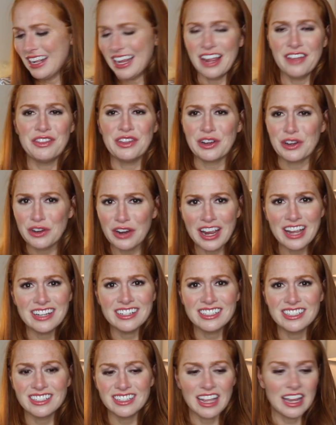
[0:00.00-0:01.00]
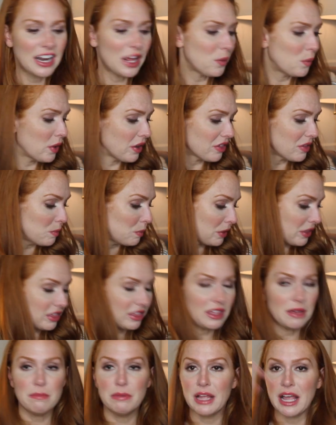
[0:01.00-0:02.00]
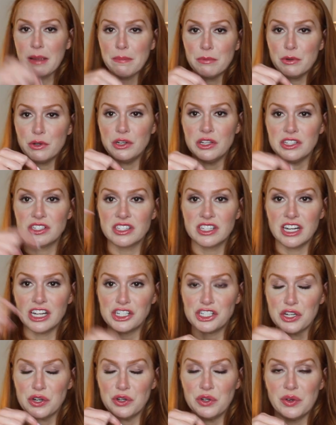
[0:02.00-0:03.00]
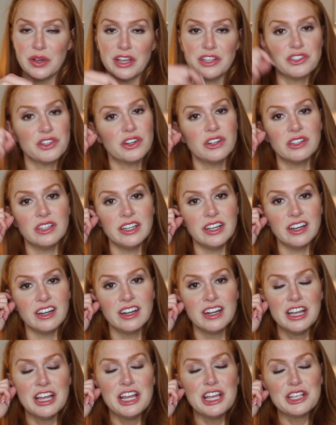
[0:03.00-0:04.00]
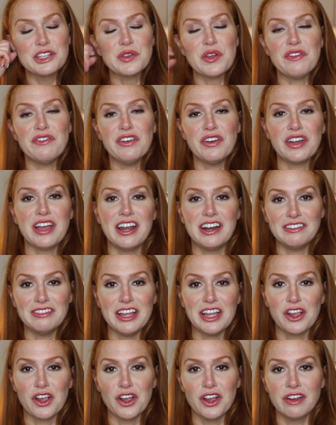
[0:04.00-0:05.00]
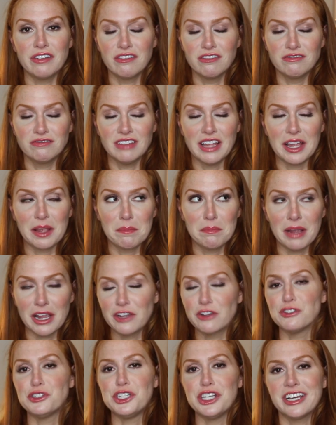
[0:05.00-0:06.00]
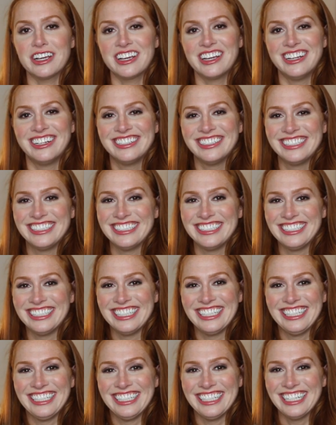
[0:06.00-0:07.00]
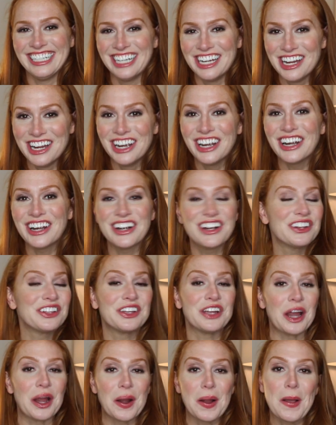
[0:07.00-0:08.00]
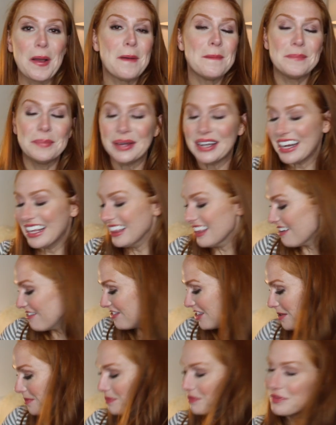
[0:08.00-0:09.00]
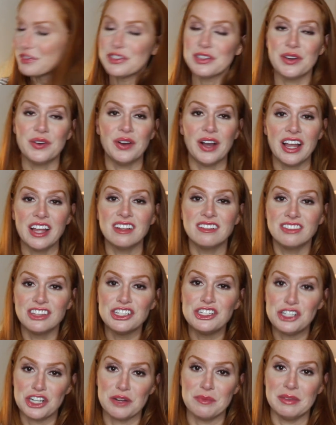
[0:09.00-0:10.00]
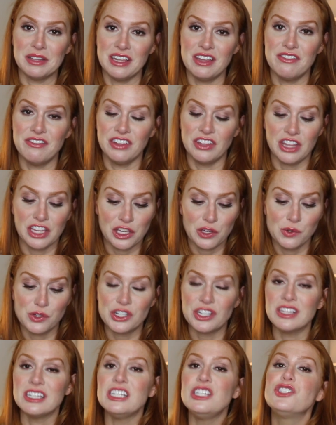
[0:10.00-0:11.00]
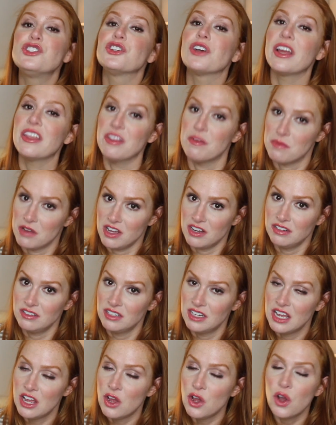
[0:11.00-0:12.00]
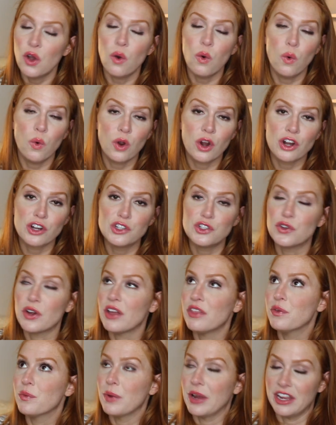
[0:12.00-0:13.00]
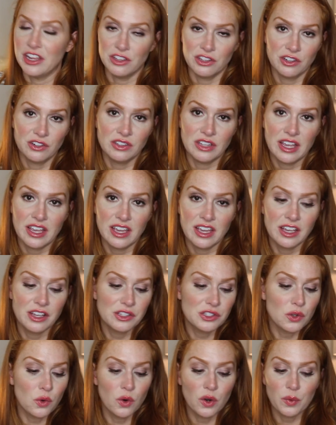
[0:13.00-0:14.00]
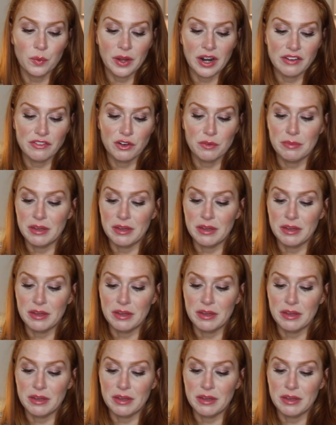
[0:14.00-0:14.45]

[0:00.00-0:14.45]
And they're great. And I wear them with the black booties that I showed you guys earlier. So I felt kind of like a biker chick earlier, but I love them. So I legitimately feel like you should at least try them on, or try the regular leggings or whatever.